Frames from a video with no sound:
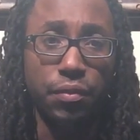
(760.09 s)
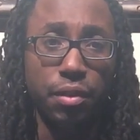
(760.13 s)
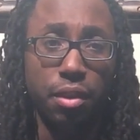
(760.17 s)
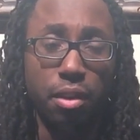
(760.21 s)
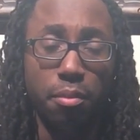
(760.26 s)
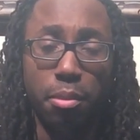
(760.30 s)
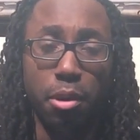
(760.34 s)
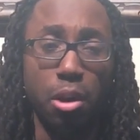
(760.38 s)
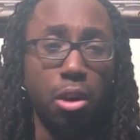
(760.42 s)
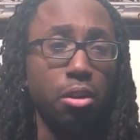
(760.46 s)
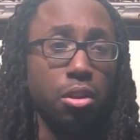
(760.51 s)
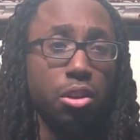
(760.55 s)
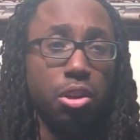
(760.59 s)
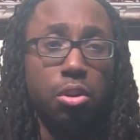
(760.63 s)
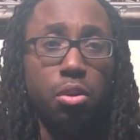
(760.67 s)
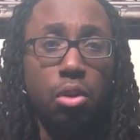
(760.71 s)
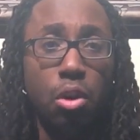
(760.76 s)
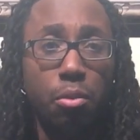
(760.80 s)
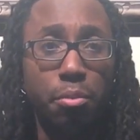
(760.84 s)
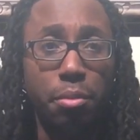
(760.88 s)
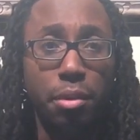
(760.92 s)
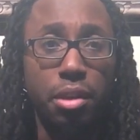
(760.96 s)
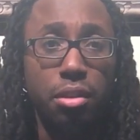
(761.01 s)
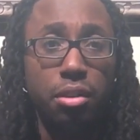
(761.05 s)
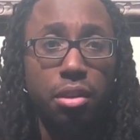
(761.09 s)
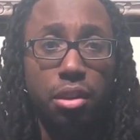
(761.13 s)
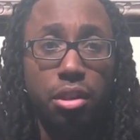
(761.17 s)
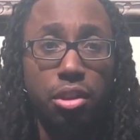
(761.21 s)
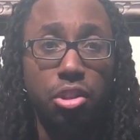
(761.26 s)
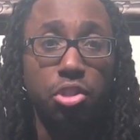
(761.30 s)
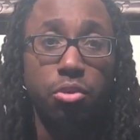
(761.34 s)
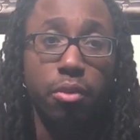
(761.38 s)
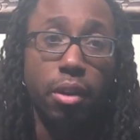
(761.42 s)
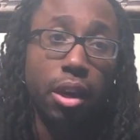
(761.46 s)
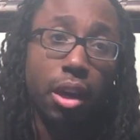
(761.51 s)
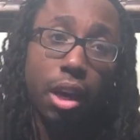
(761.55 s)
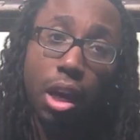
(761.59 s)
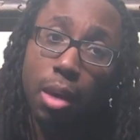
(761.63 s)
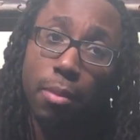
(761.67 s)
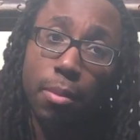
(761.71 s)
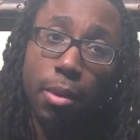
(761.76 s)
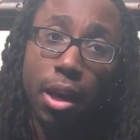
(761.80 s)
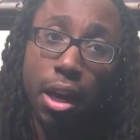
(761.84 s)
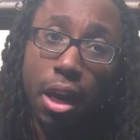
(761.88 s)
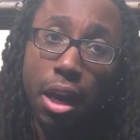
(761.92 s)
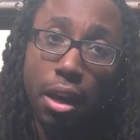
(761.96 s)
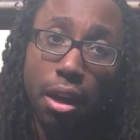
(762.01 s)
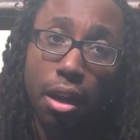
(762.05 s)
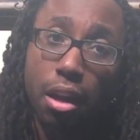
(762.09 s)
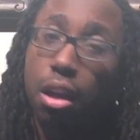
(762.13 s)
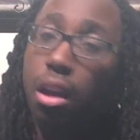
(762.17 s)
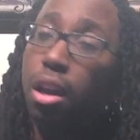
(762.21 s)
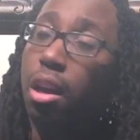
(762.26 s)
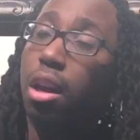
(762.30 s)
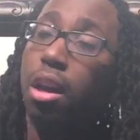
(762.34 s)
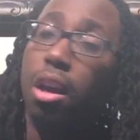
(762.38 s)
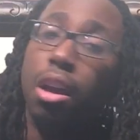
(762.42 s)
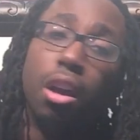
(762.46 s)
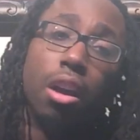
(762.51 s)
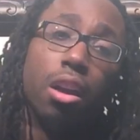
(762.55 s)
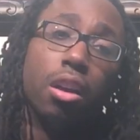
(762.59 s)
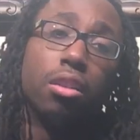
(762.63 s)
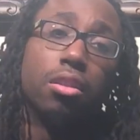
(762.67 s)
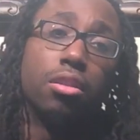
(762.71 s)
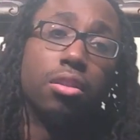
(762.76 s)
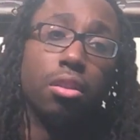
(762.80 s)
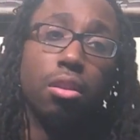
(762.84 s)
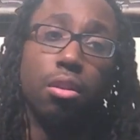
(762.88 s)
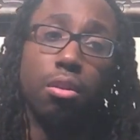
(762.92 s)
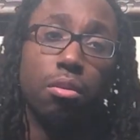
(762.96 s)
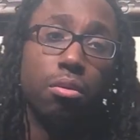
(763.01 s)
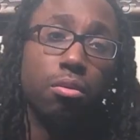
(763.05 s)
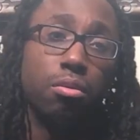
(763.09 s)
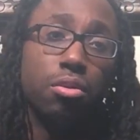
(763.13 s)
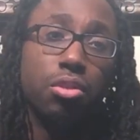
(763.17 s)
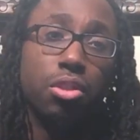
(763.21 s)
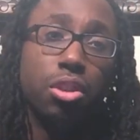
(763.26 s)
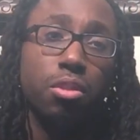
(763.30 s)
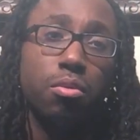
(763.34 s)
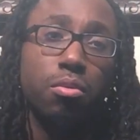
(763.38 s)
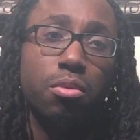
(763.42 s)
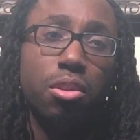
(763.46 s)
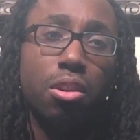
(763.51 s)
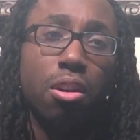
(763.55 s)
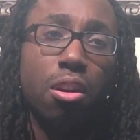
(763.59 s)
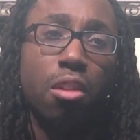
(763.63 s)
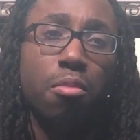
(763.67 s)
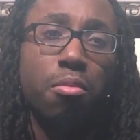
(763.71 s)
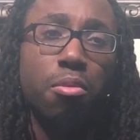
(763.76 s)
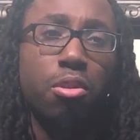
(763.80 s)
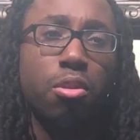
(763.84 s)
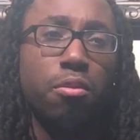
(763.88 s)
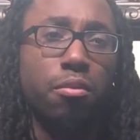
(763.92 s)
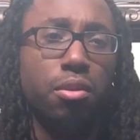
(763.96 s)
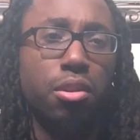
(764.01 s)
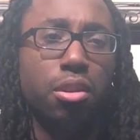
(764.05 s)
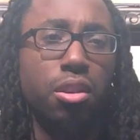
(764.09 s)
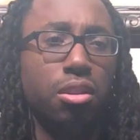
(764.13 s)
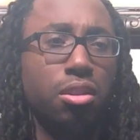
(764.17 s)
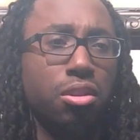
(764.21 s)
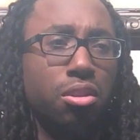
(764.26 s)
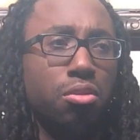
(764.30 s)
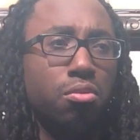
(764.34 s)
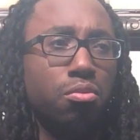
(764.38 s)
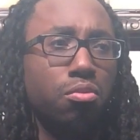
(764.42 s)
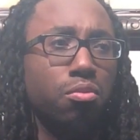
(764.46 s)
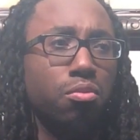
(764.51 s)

Apparently you don't miss it, because you ain't came and got it. So she was harboring over that